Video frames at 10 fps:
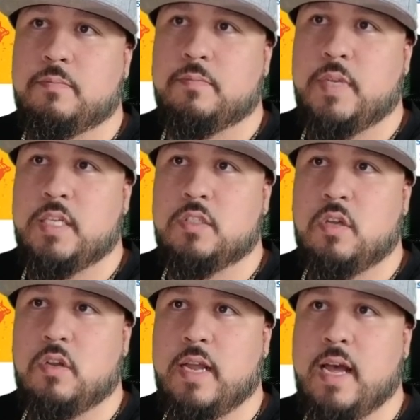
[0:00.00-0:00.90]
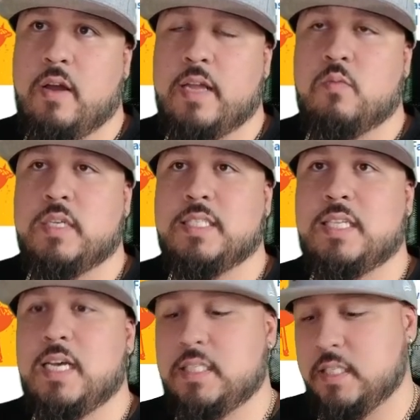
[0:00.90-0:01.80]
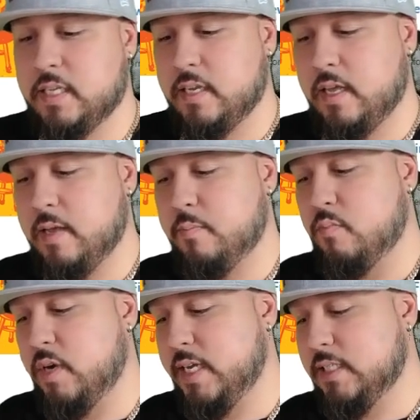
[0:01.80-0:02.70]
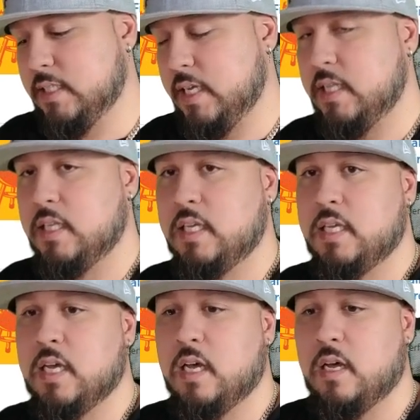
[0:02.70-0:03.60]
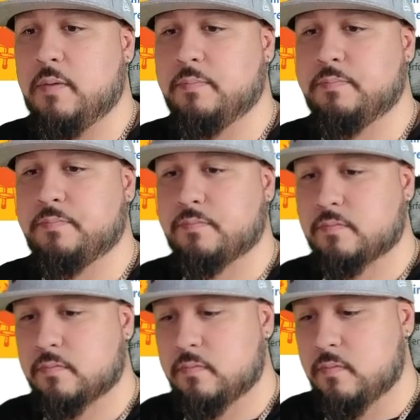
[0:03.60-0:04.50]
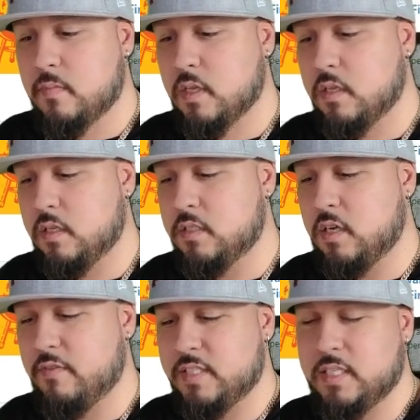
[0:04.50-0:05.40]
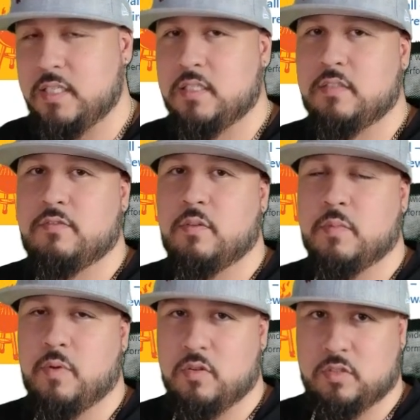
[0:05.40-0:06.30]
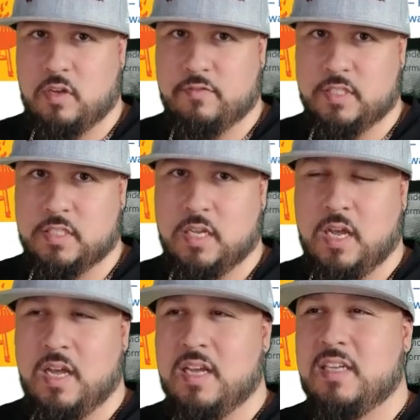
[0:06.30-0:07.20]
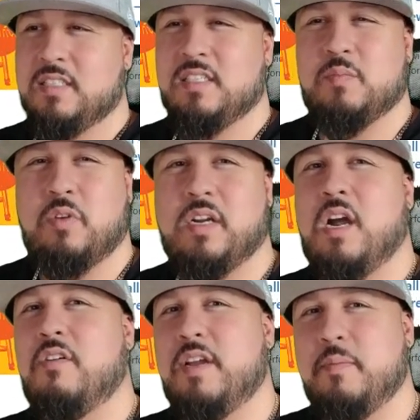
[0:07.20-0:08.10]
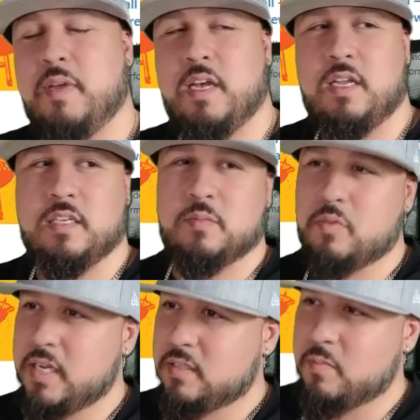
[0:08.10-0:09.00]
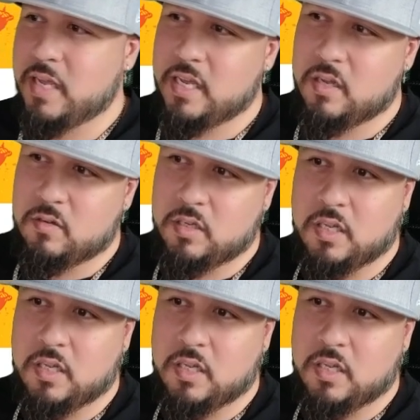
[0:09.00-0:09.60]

Install now. And what this does is it brings in the services from the post office, such as priority mail, express mail.